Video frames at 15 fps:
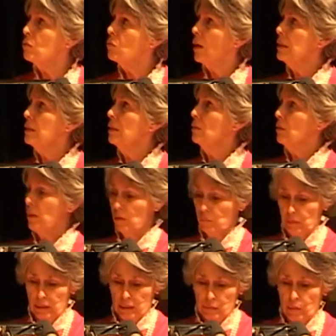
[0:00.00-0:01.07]
quite
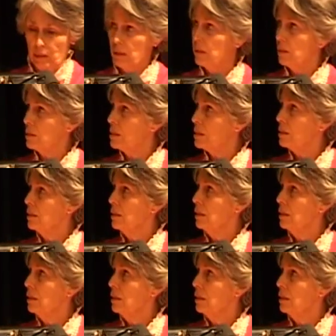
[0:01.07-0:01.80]
incredible experience.